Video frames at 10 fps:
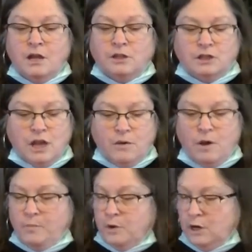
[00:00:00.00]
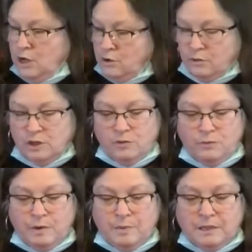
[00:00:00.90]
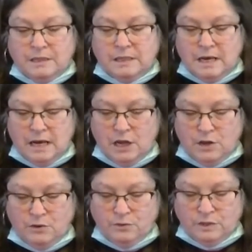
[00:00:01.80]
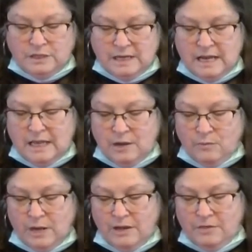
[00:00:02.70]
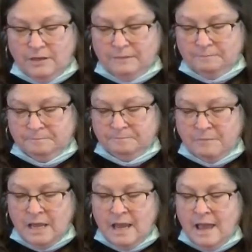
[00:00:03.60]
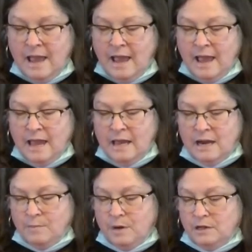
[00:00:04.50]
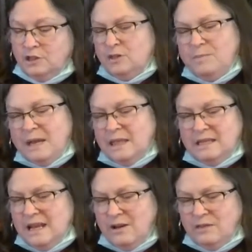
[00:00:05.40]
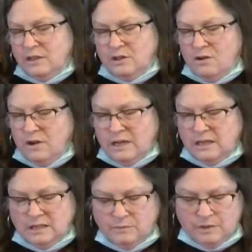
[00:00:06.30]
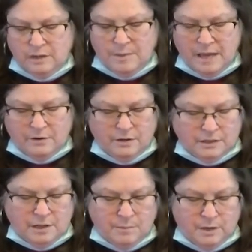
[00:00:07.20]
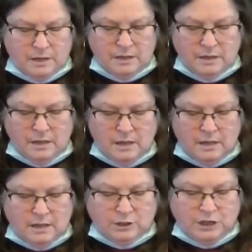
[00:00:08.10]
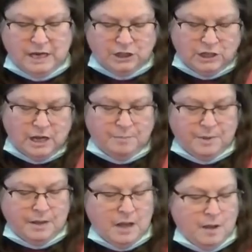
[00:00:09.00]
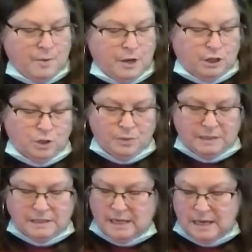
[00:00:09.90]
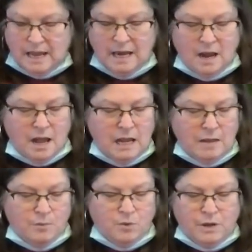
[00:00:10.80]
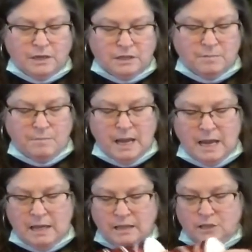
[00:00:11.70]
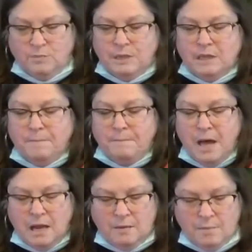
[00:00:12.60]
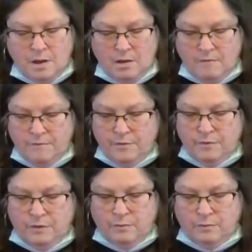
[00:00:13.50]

So I'm going to use the ribbons that I used in the wreath and I'm going to just make the tail this long. It doesn't really matter because I'm going to change it up. I'm going to twist it and I am going to make, this will be the bottom of the